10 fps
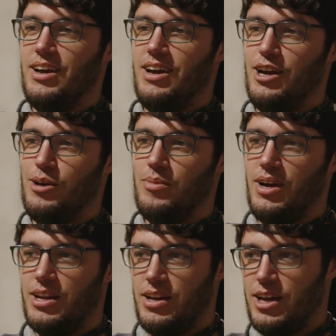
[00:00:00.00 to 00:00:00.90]
And
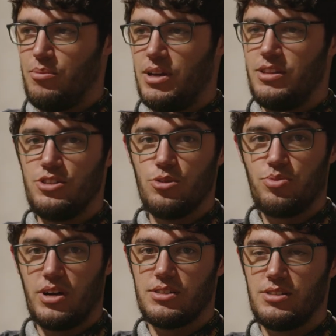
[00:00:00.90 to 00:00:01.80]
are now mainly doing
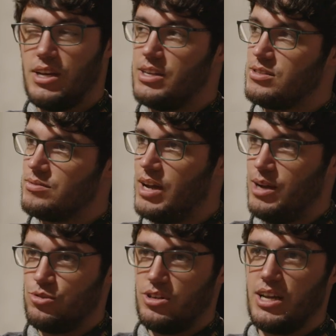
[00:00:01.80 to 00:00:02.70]
practice days, and
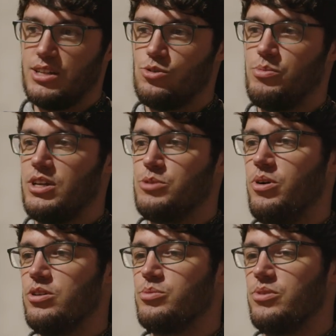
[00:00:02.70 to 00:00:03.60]
I'm trying to get to as many as
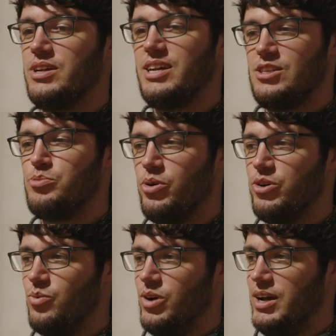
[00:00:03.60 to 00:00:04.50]
possible. And I get to this
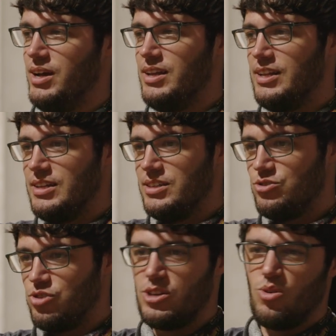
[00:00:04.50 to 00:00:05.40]
point where
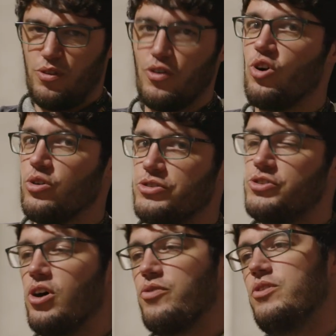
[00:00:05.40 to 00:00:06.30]
trying to afford
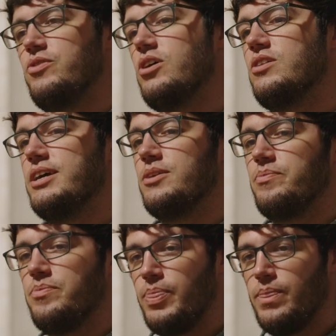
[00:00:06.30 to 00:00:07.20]
stuff, you've got like
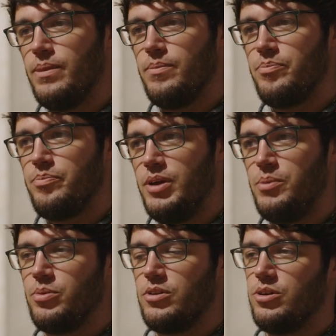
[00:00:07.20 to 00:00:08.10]

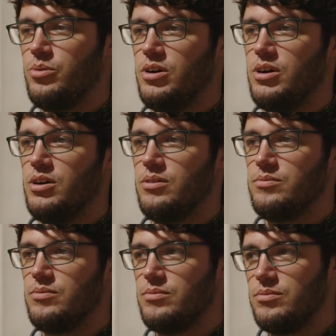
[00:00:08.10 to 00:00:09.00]
people who are
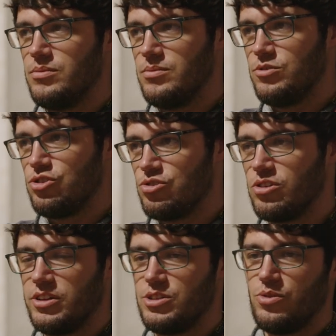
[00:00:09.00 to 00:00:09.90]

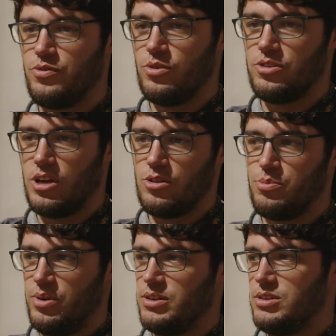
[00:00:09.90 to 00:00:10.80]
struggling to afford to go to
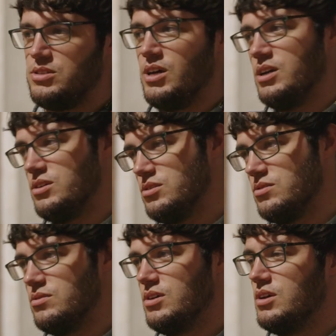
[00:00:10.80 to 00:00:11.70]
practice days, and